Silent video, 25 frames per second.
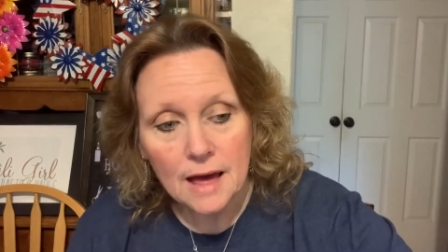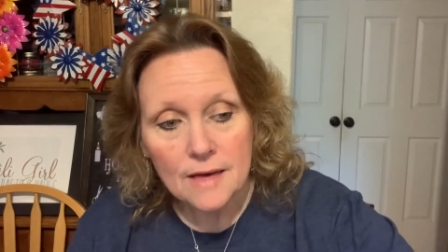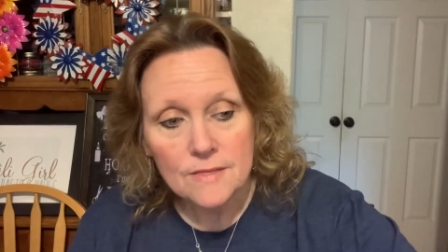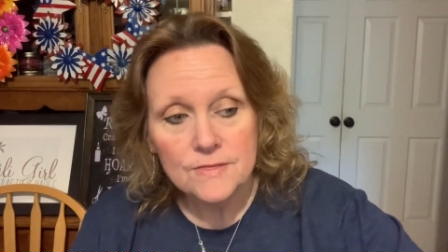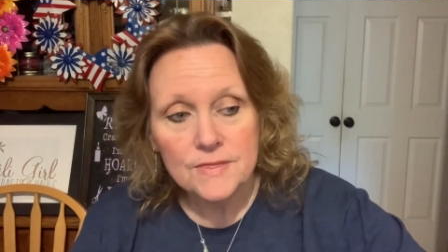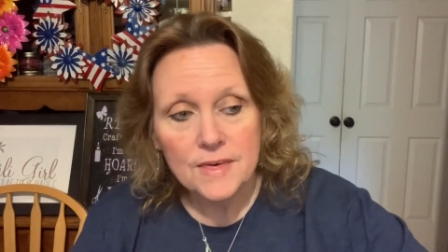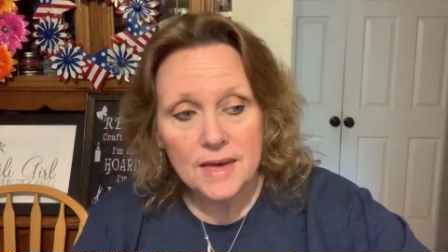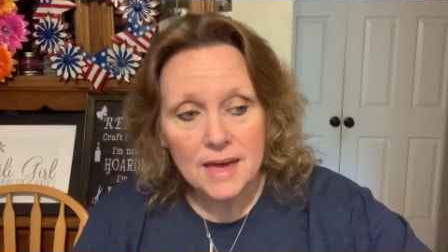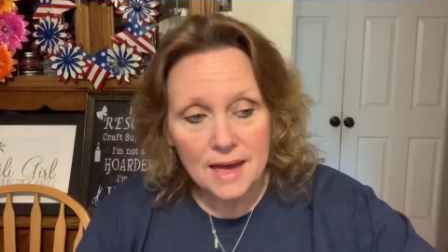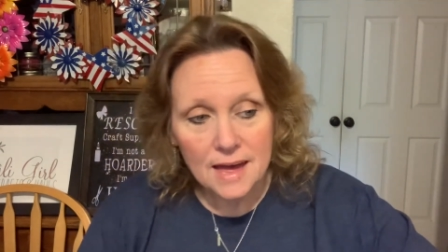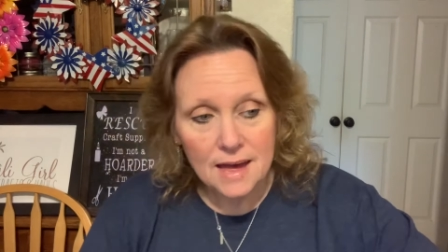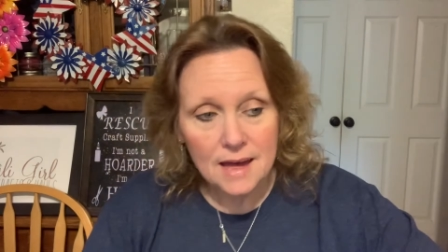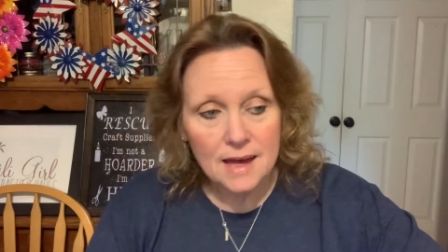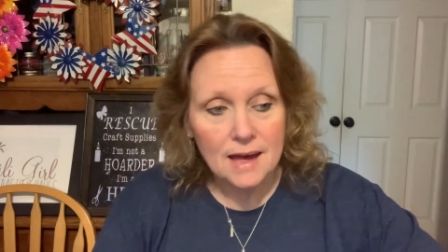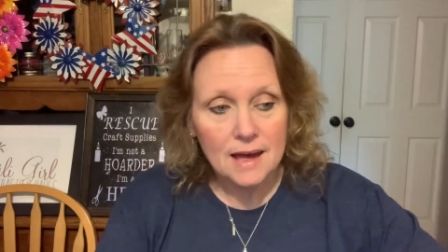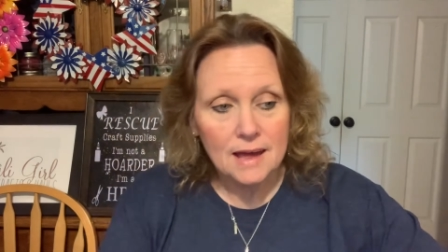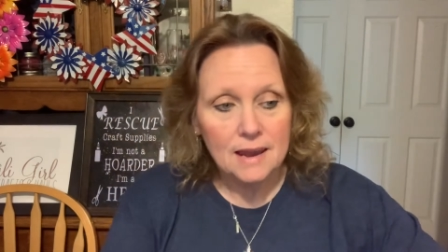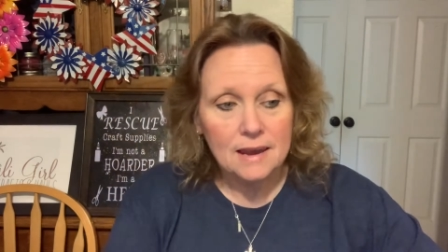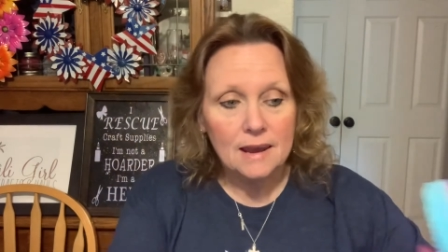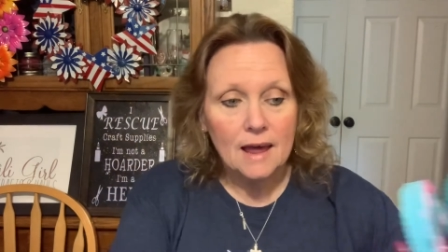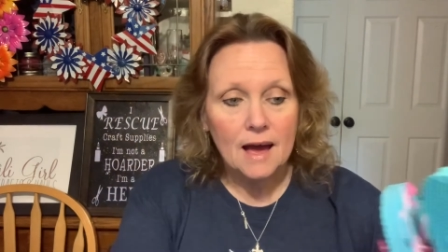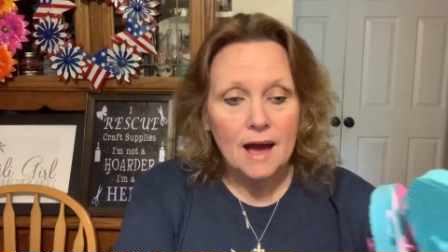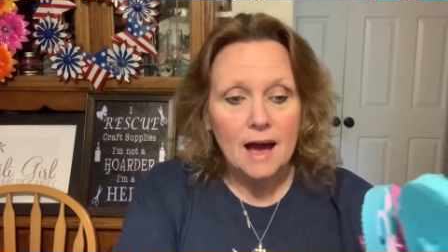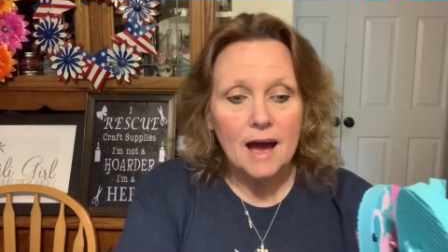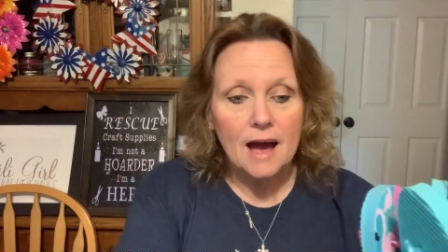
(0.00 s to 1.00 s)

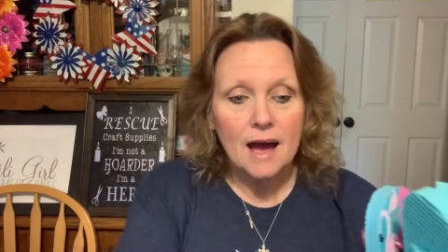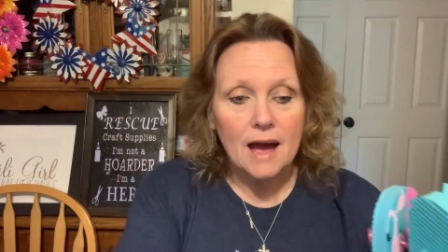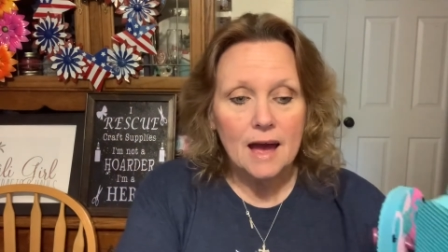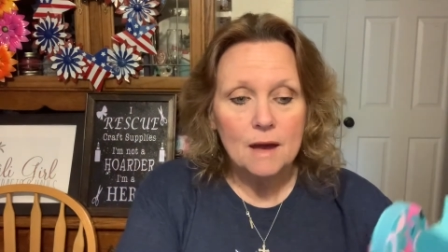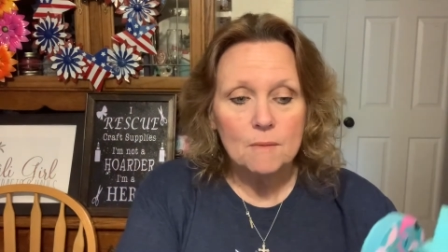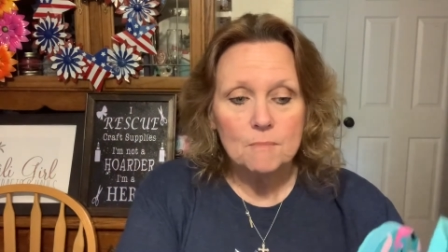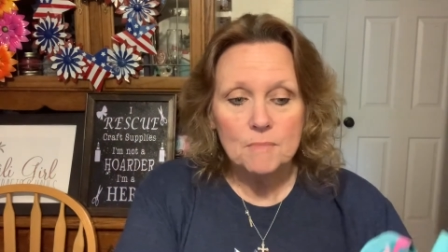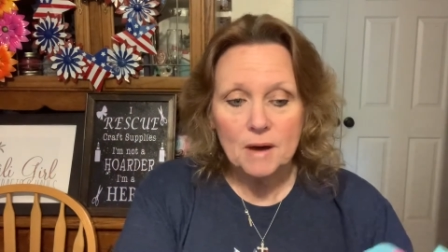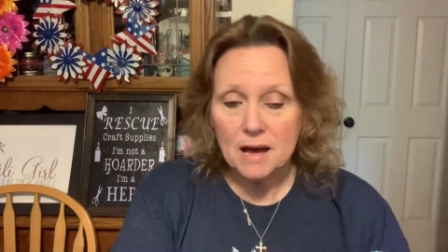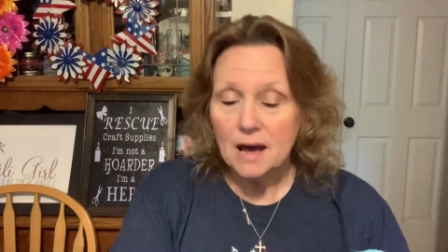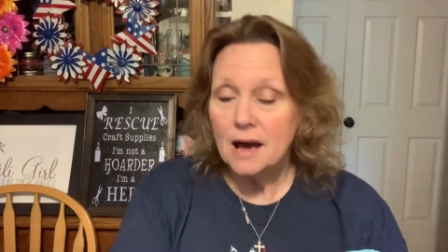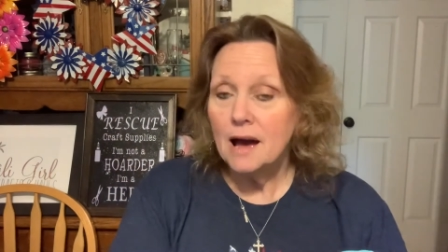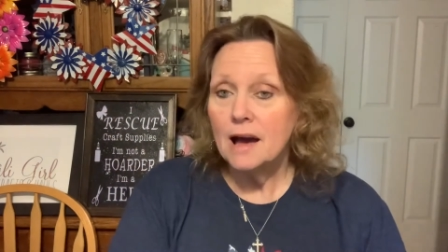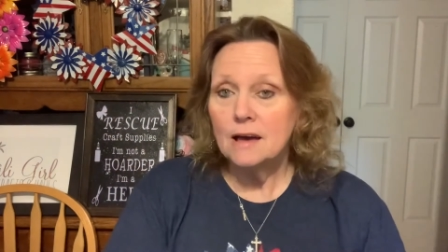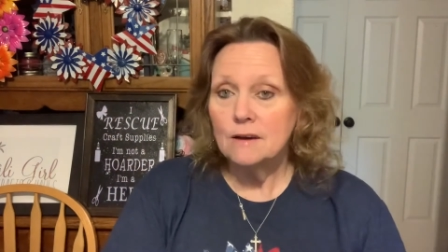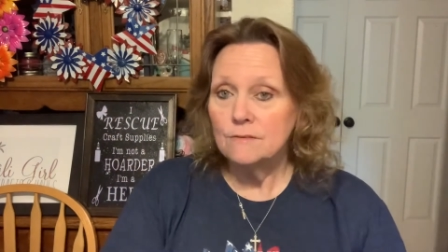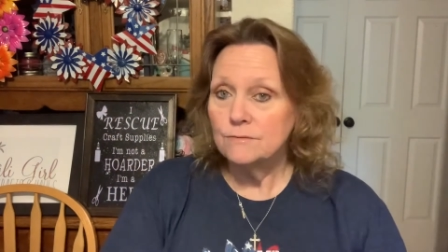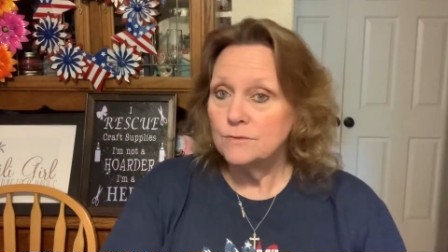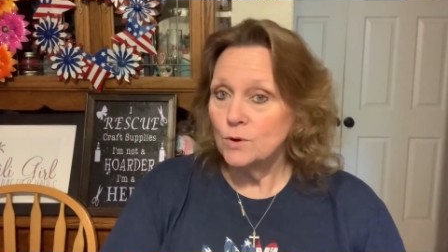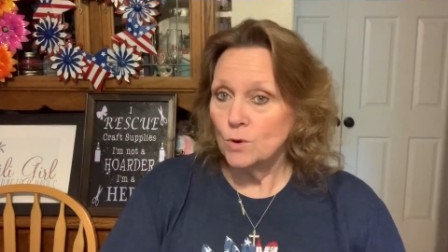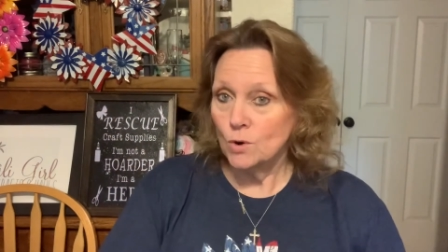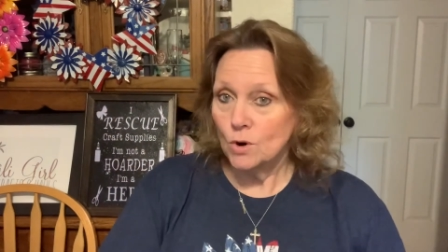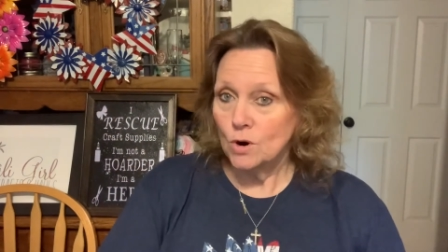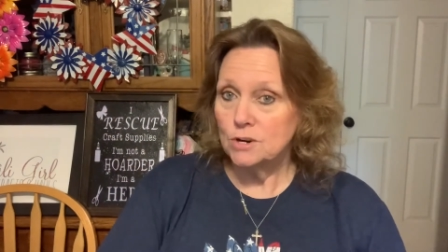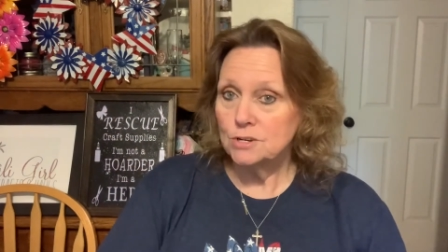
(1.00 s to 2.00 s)
Then I buy, of
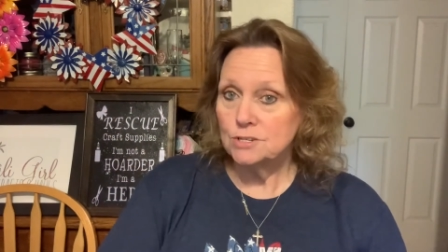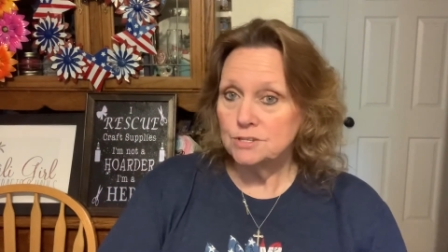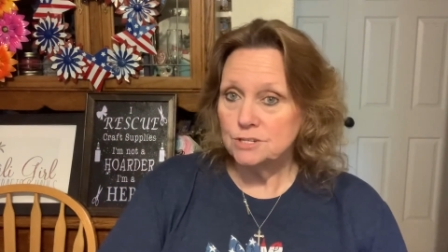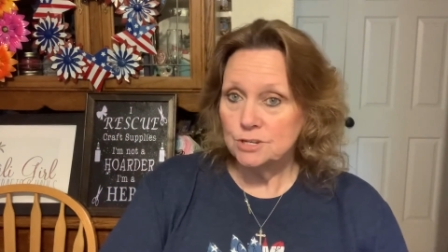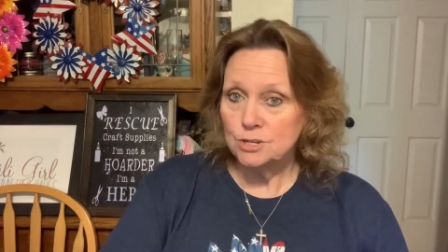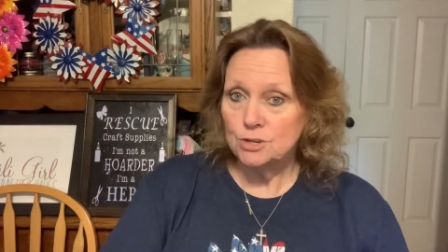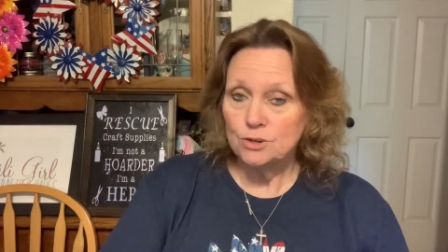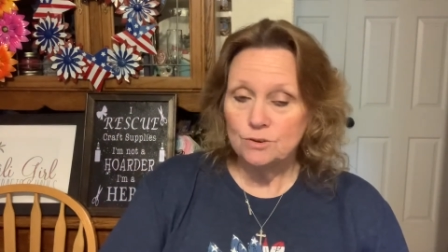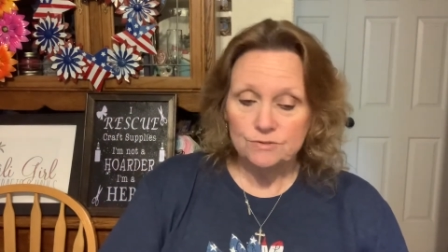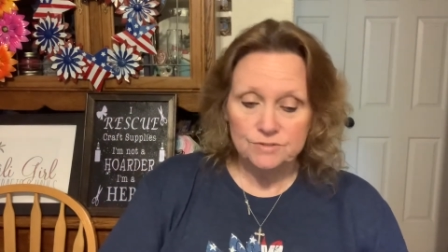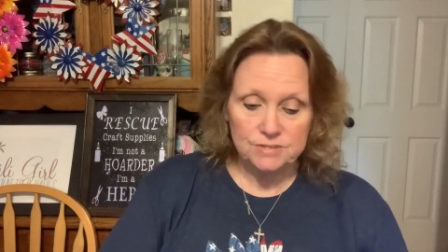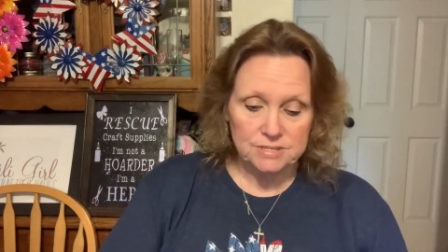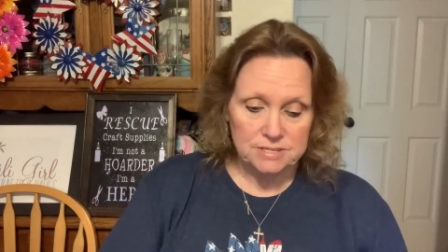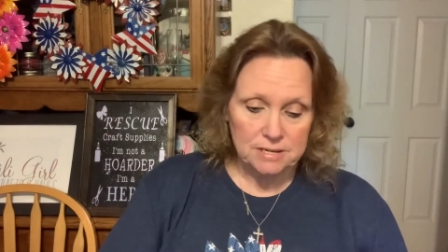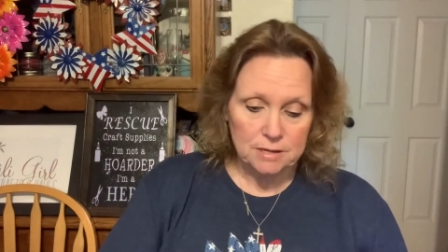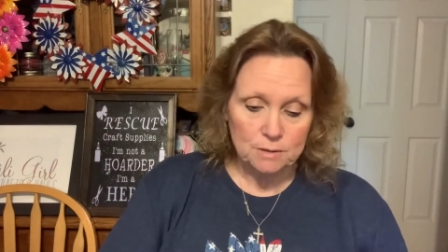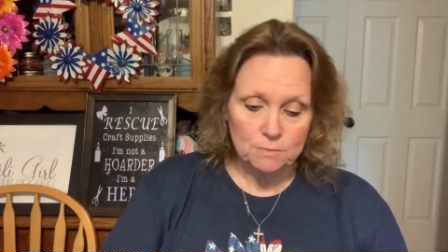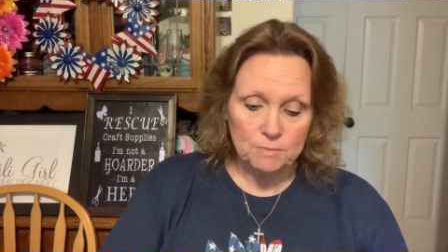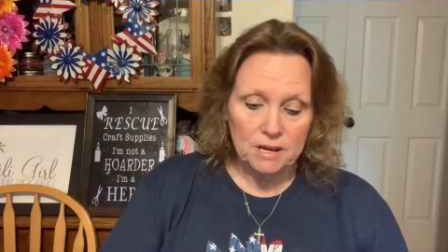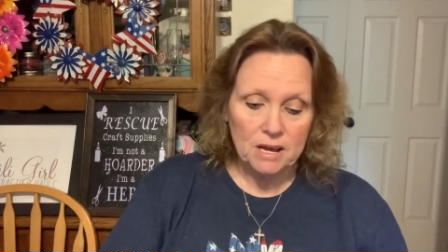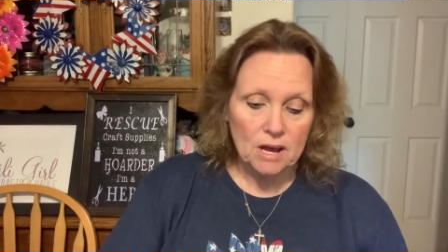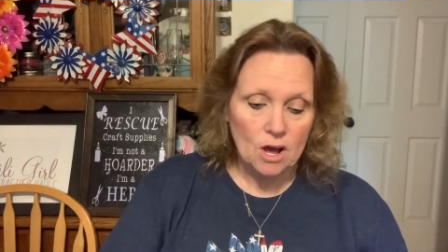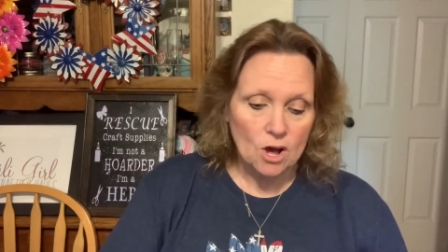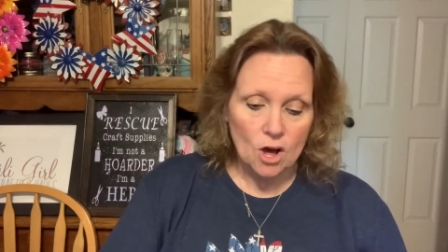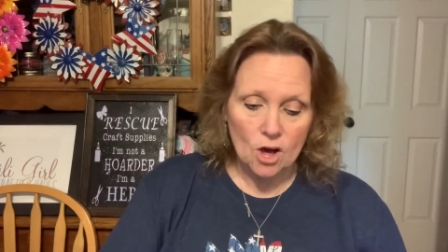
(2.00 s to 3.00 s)
course, and you've seen
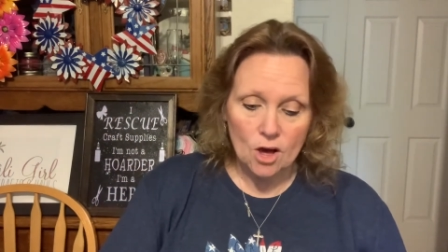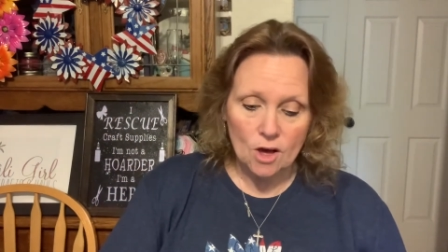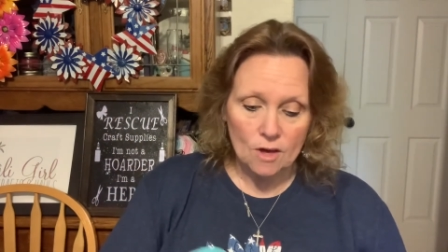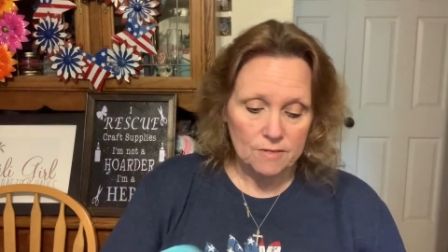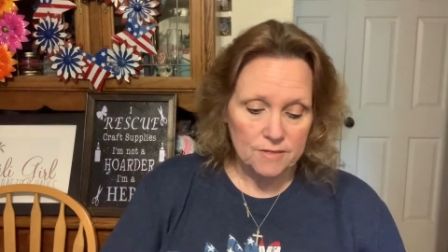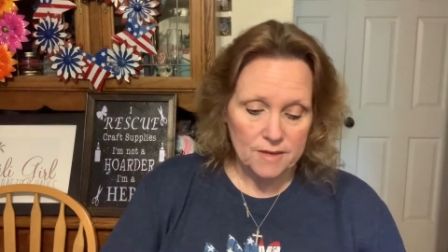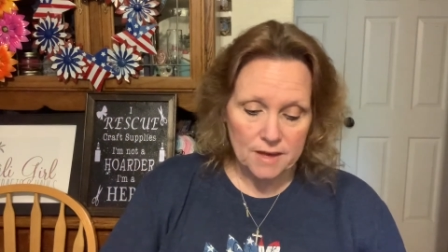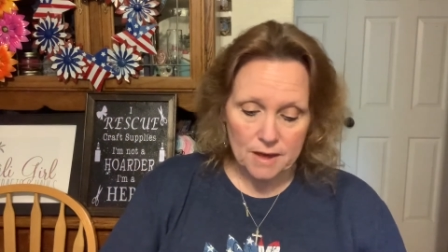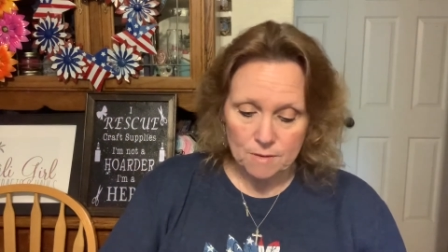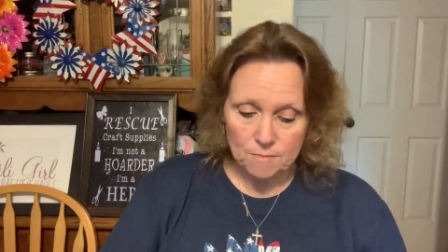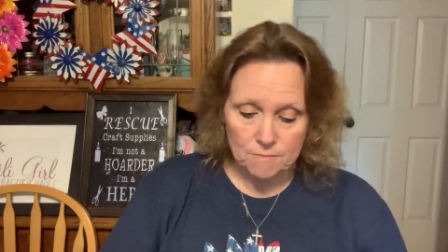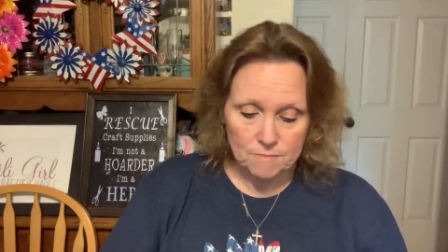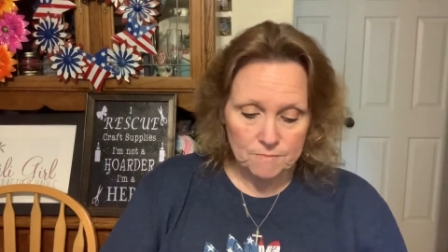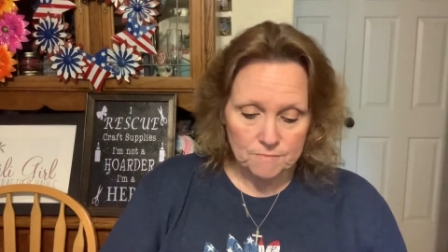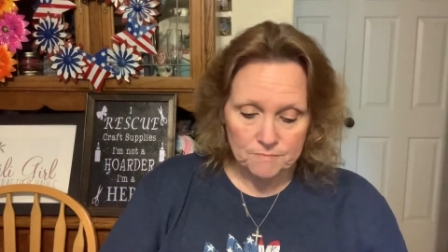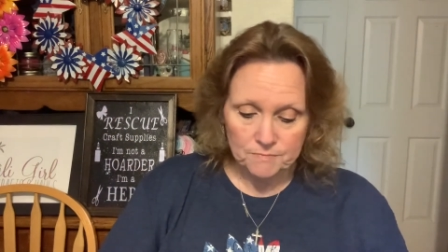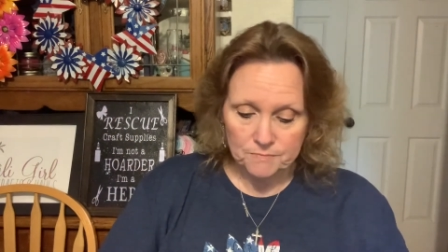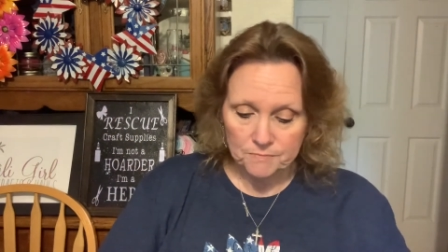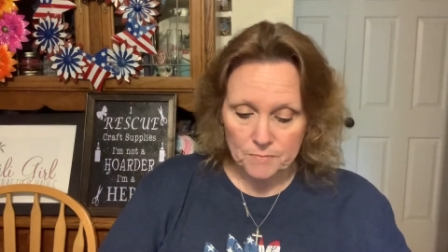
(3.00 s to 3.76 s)
me haul them,